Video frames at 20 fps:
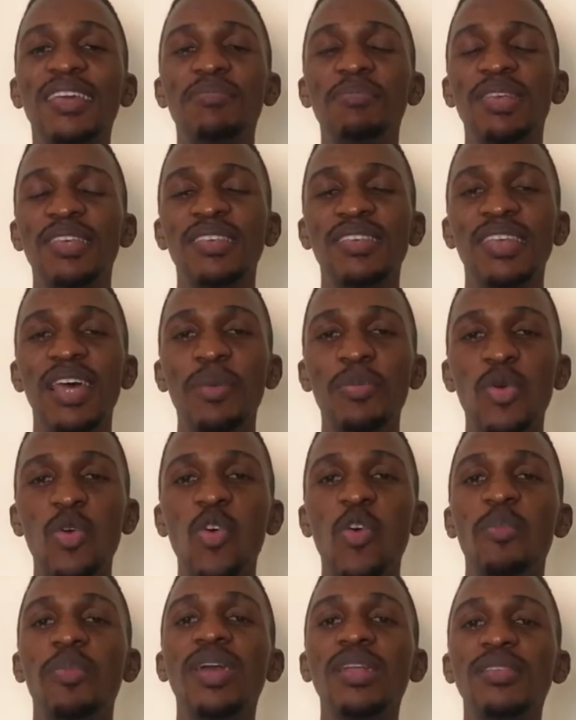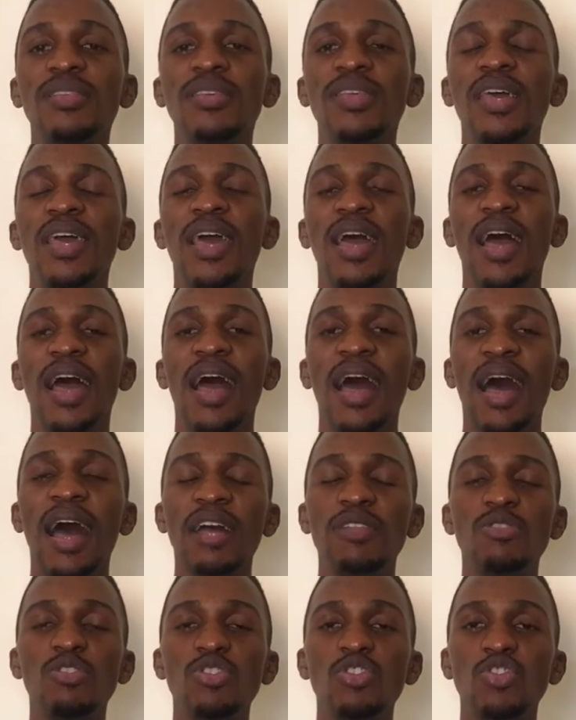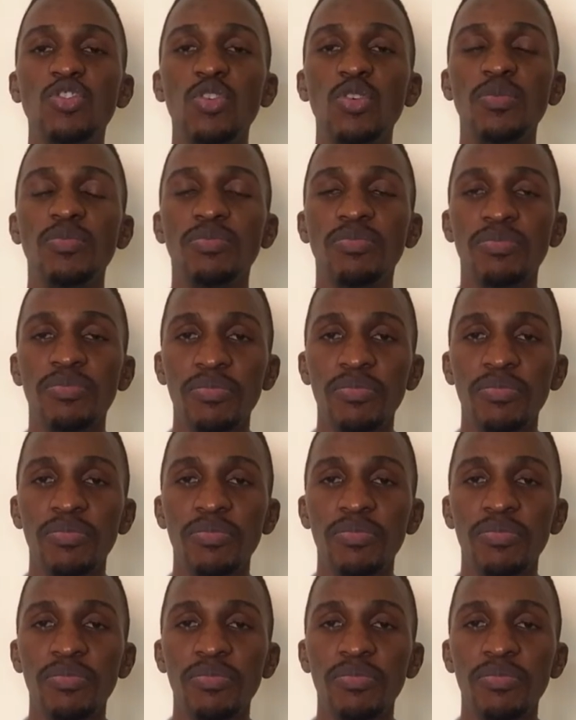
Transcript: give me some comments, and also